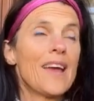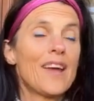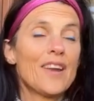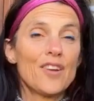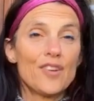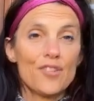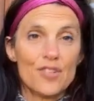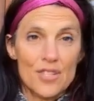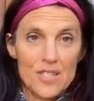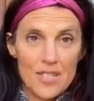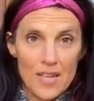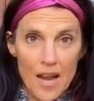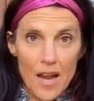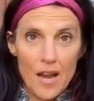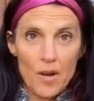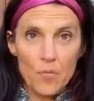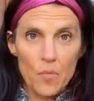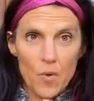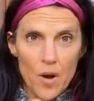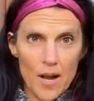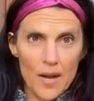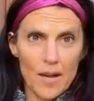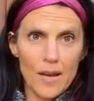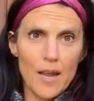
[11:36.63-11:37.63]
I
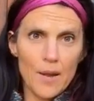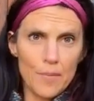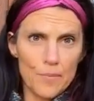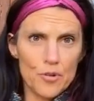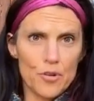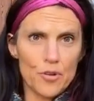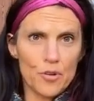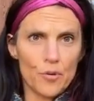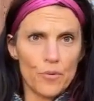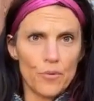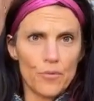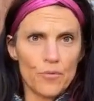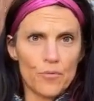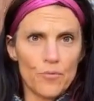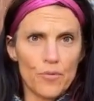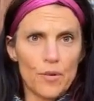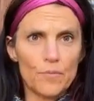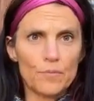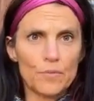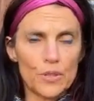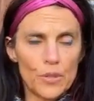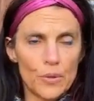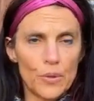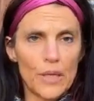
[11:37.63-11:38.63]
understand why it keeps you
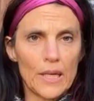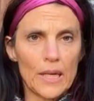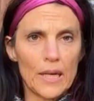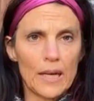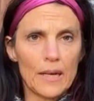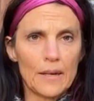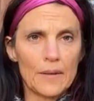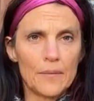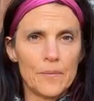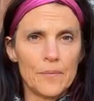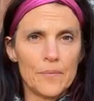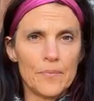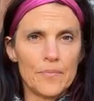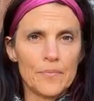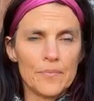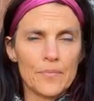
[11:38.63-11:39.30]
from doing it.